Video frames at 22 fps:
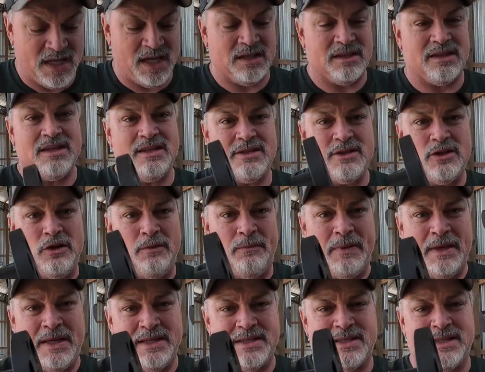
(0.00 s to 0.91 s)
take these two
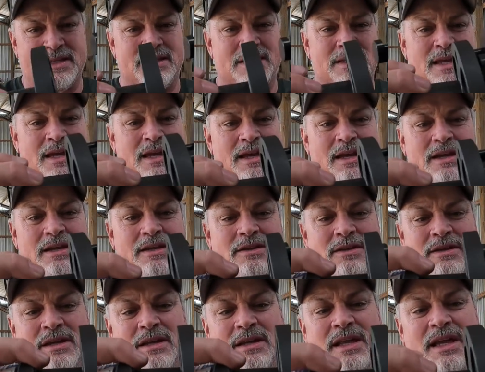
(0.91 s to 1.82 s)
pieces,
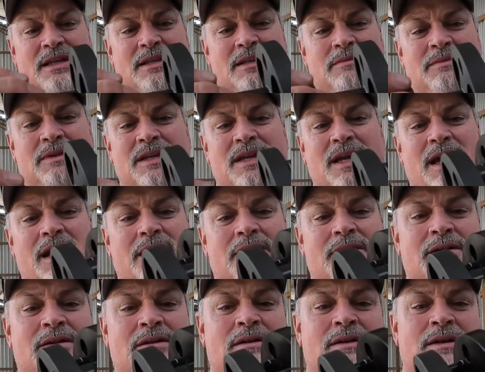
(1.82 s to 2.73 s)
you connect them
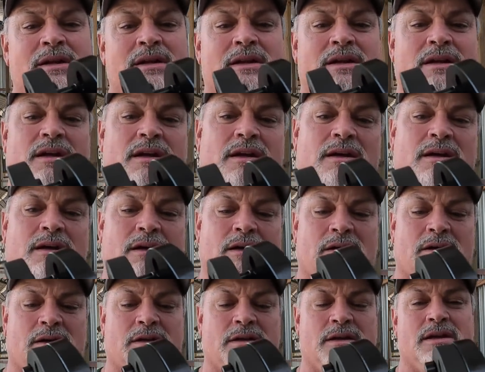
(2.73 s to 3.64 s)
together.
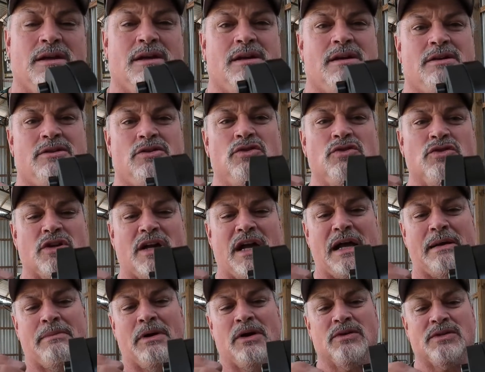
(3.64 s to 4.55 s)
Use your
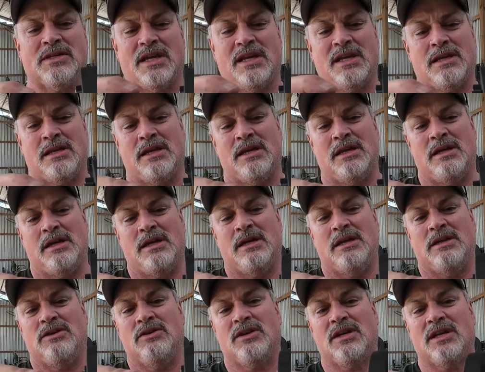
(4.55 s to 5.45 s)
eyeballs, Hank.
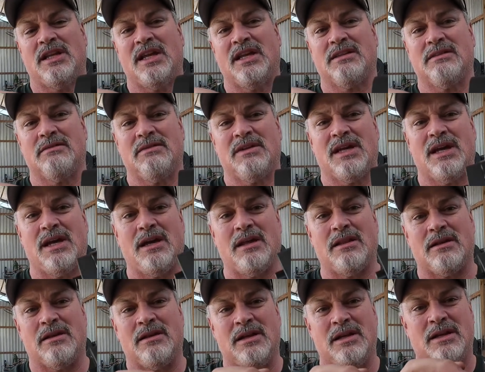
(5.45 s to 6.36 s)
You connect them
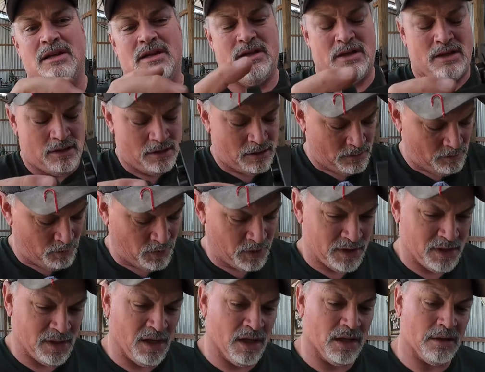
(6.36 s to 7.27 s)
together, put
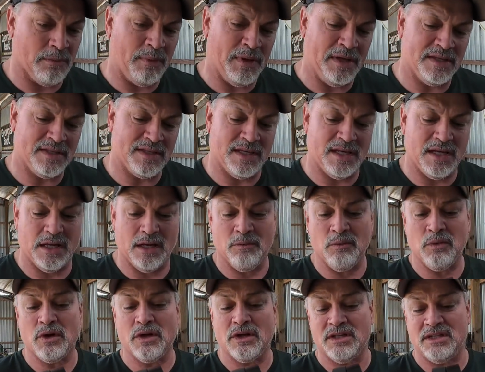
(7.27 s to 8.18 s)
the other piece in, and
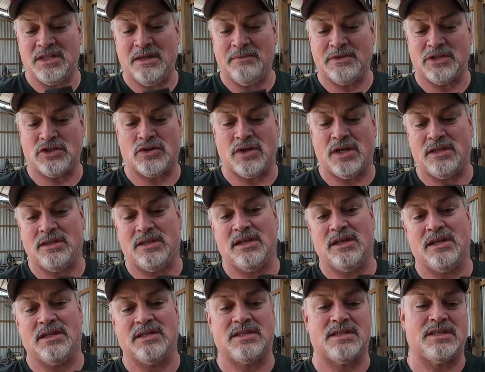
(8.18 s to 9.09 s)
we're going to demonstrate
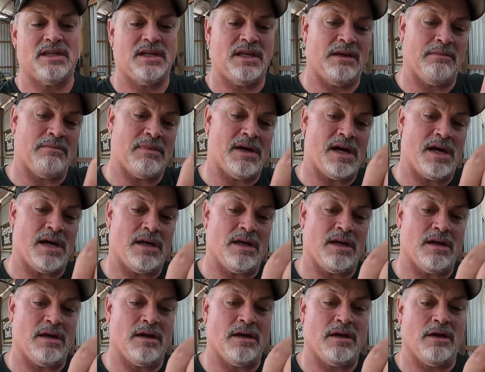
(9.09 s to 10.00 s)
this in
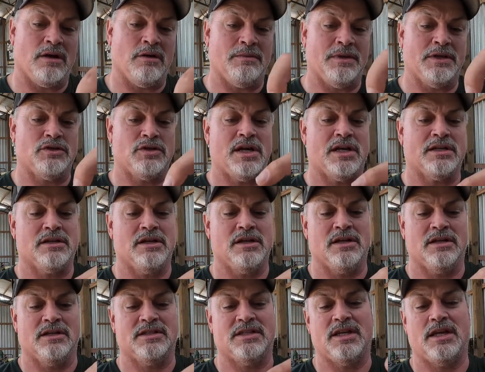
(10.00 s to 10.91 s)
my on my tractor here
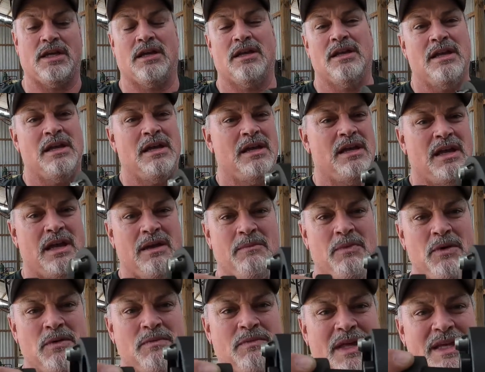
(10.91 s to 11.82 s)
in a sec. And
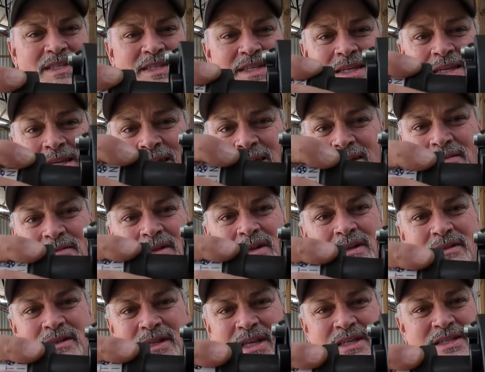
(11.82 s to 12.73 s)
boom, that's it.
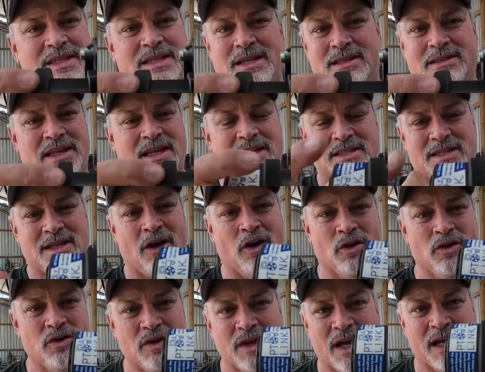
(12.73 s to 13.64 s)
That's it. That's
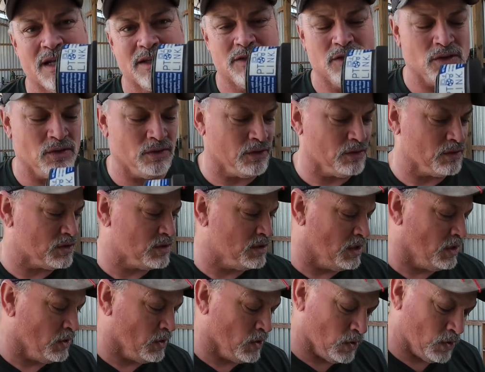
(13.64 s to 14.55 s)
all you got to do. There's
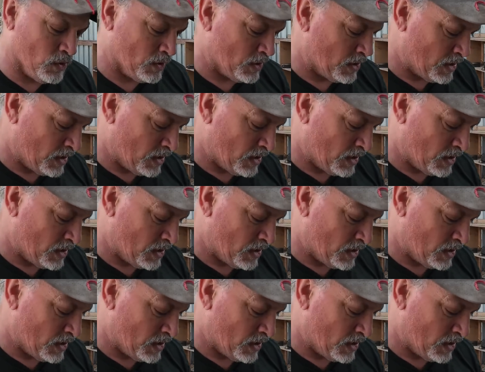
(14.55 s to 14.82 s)
no